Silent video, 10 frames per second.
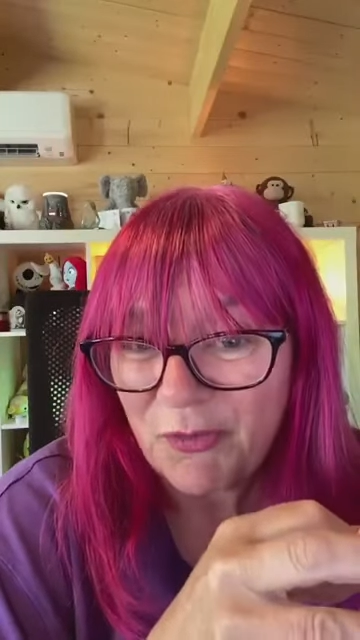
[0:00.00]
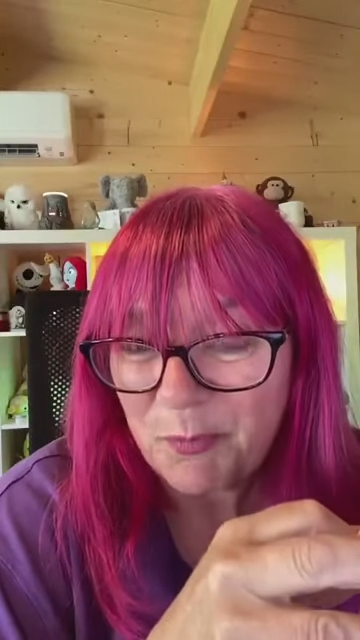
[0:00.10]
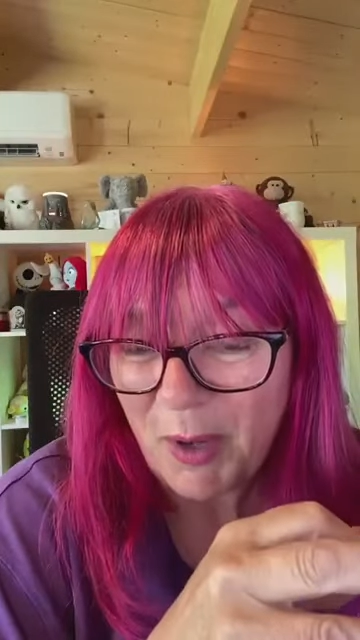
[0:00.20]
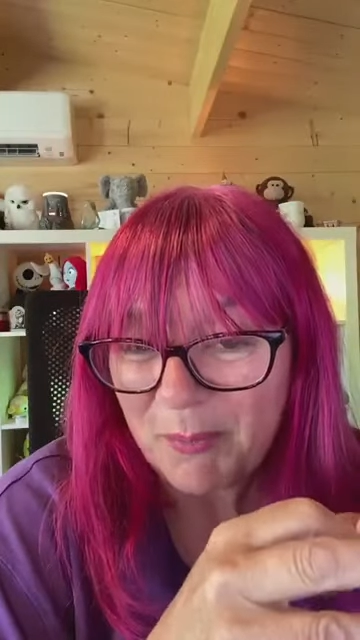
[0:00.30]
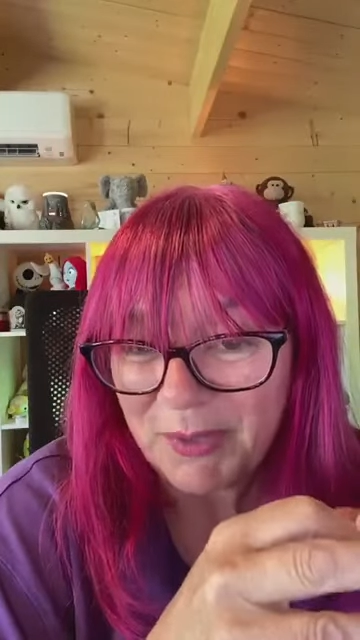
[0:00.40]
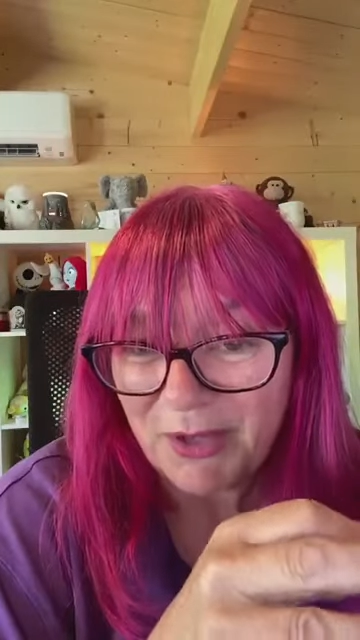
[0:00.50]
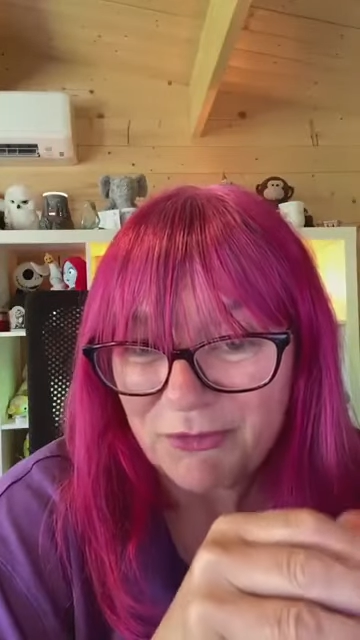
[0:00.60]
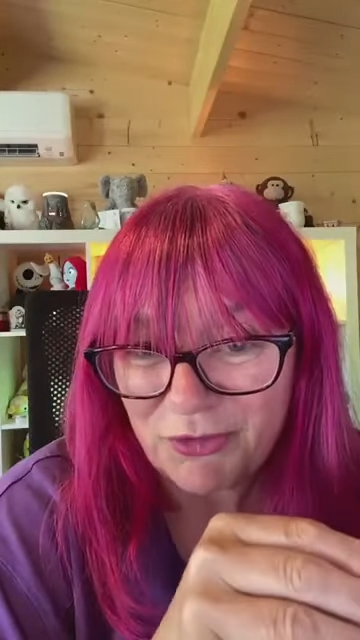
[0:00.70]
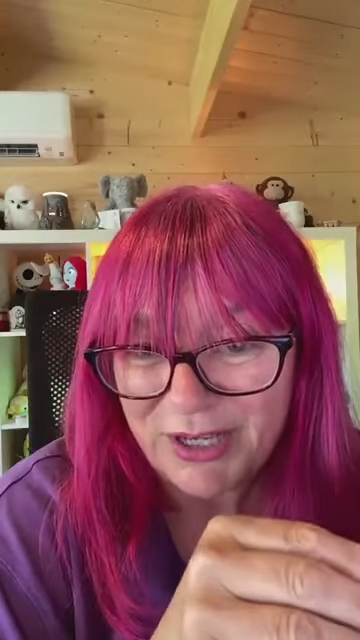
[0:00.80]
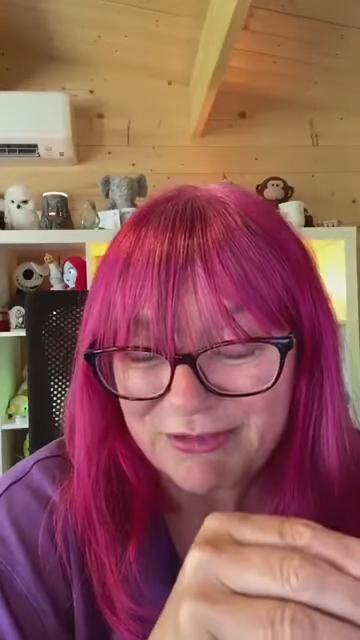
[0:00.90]
of
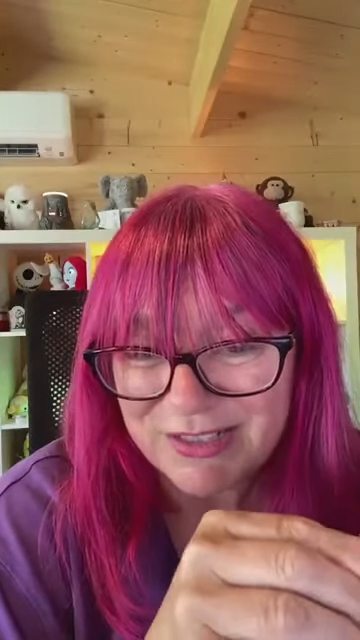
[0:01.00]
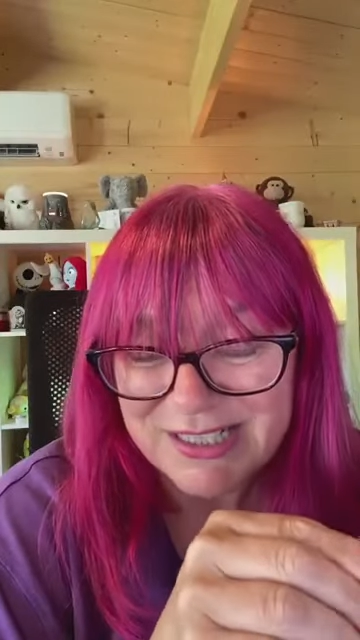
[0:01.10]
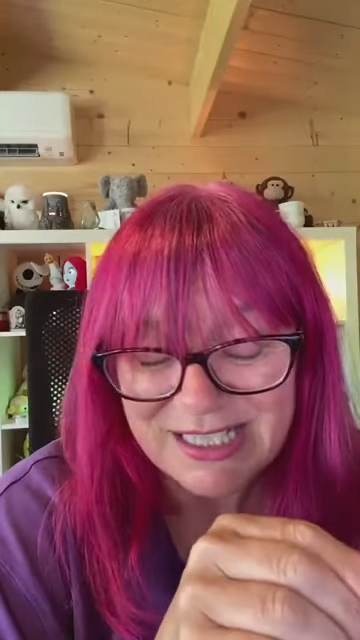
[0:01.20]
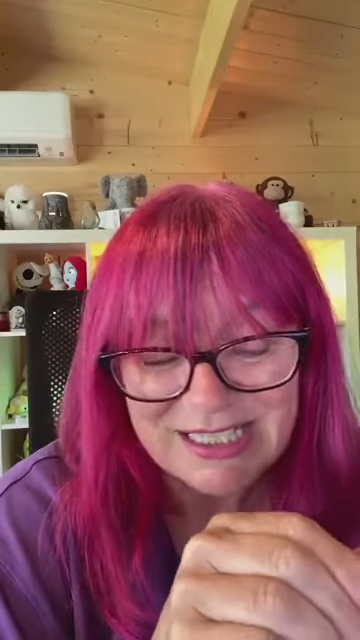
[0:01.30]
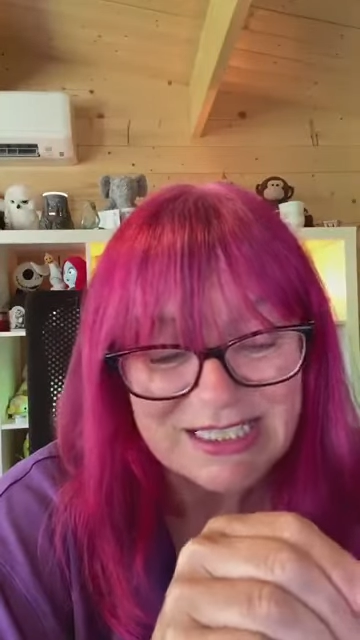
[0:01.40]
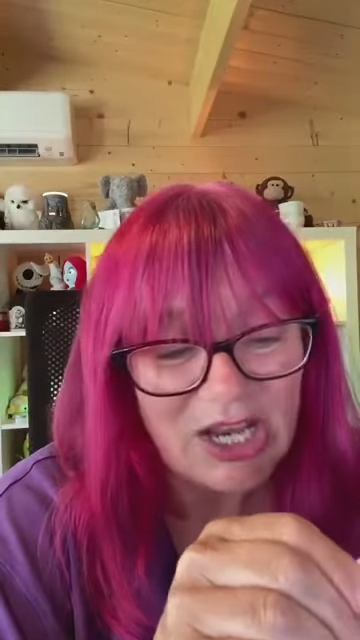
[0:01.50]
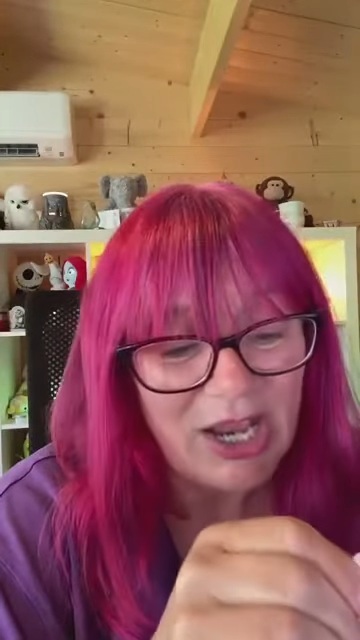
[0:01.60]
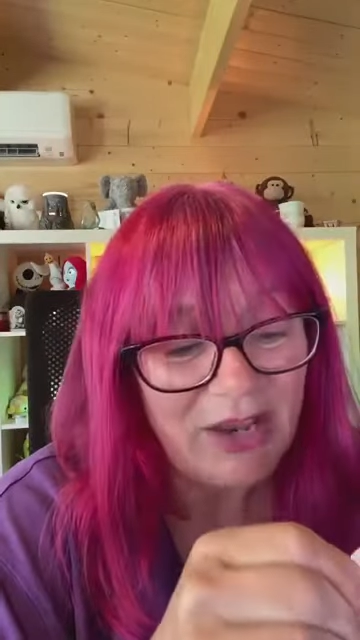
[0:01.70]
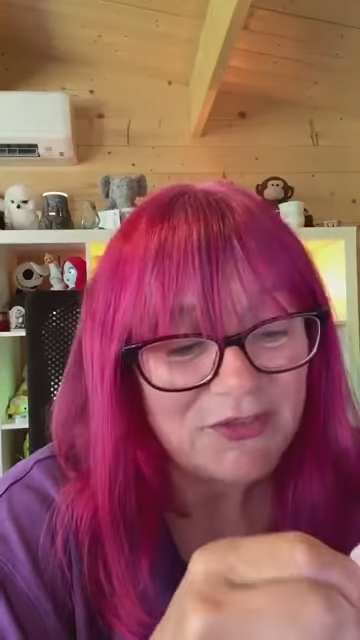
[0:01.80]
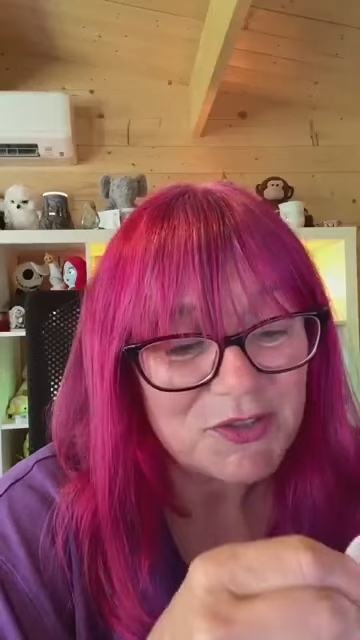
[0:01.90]
pumpkin fragrances, I
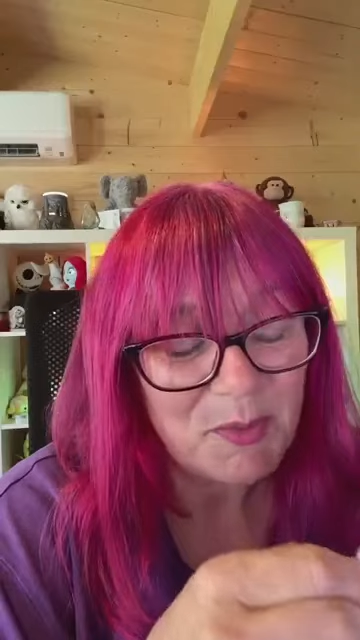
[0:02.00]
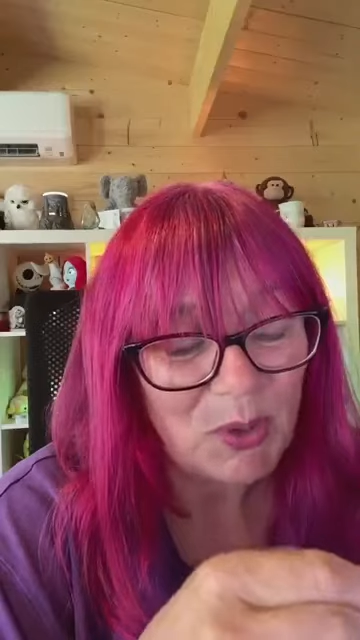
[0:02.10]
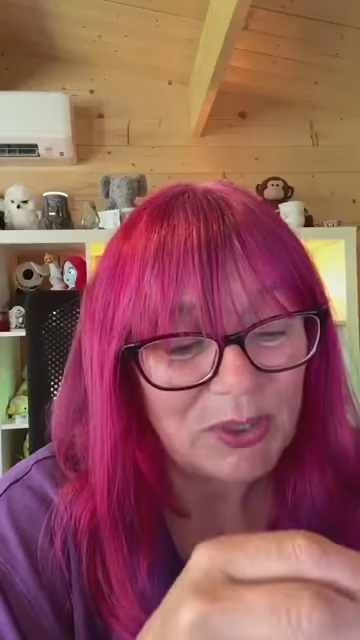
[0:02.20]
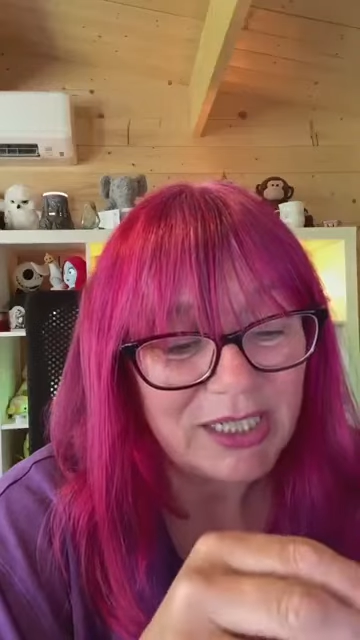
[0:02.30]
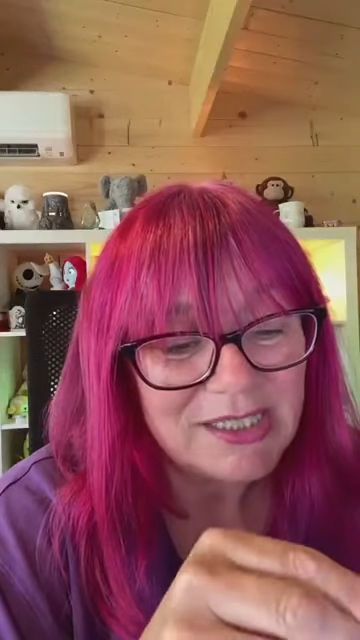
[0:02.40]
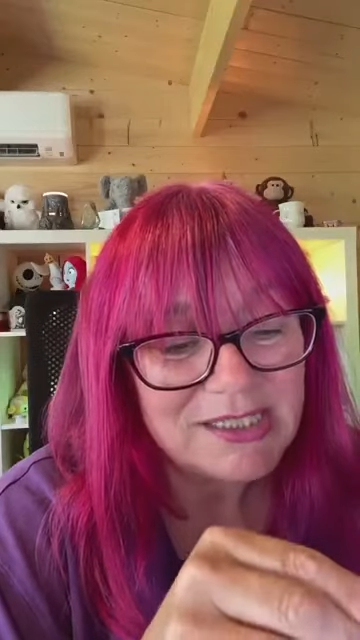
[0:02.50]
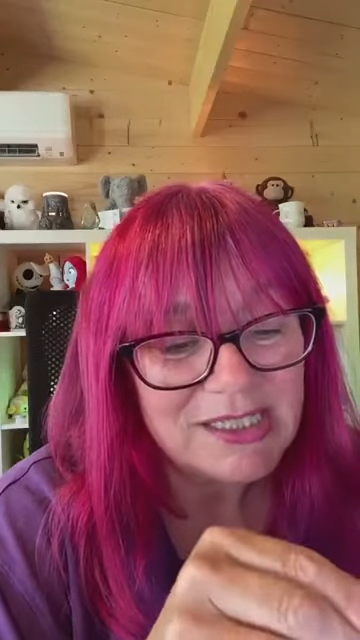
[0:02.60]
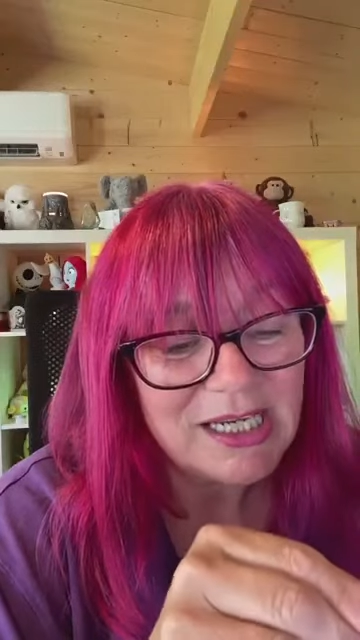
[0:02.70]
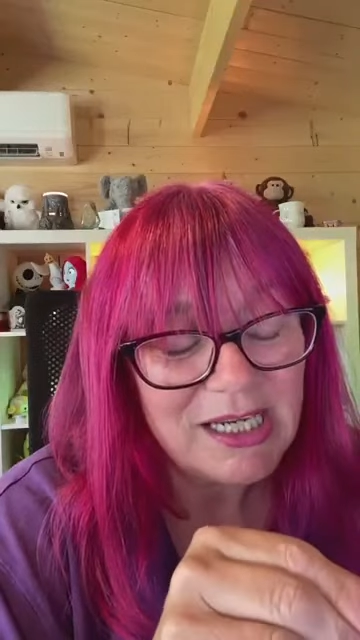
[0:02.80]
have to be honest.